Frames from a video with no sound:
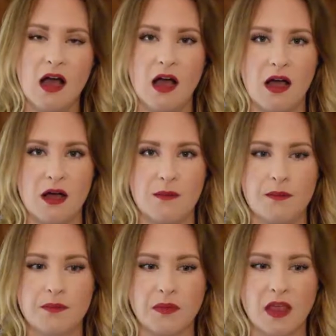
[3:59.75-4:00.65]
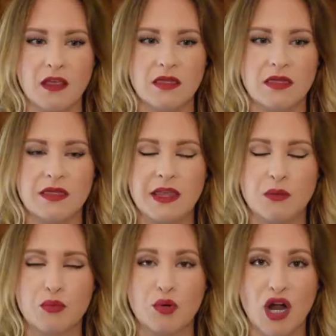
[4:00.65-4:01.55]

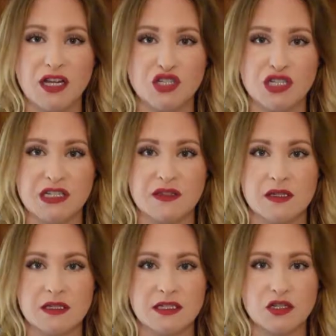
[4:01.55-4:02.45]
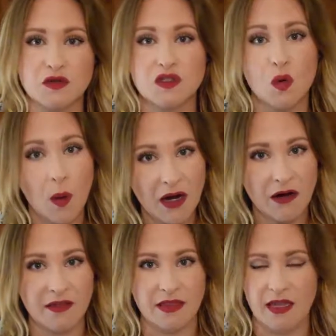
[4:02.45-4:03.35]
the brush is still square at